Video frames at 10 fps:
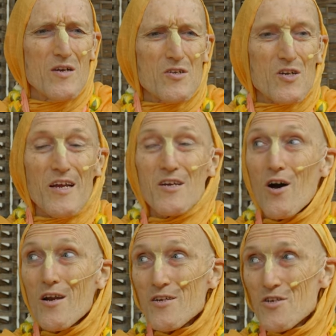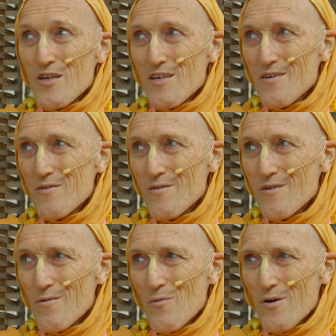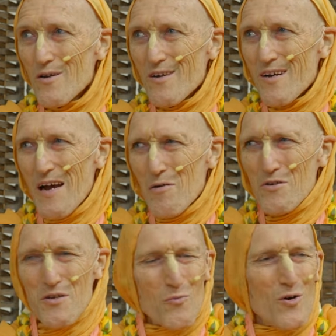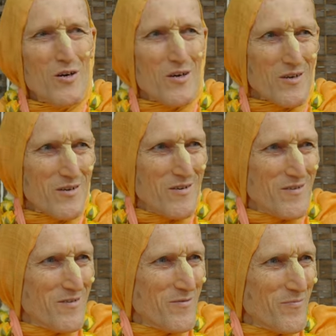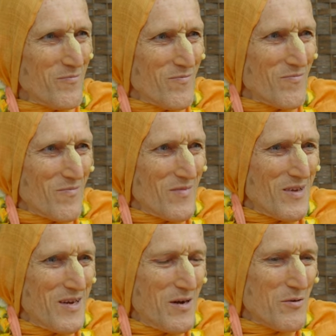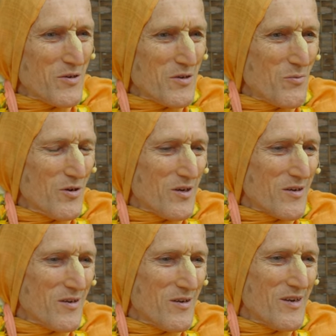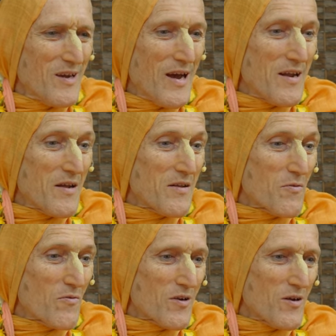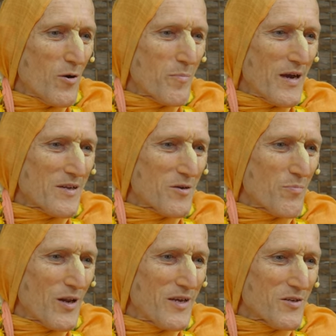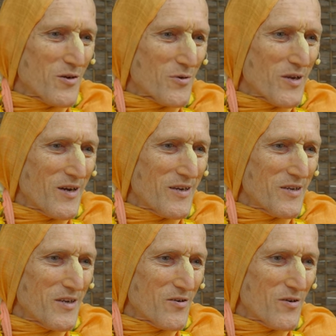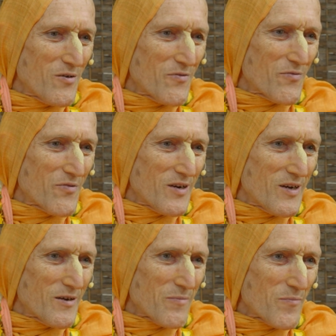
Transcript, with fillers: psychology. How does it work? How does it work? And, and going back to Plato, the idea of uh,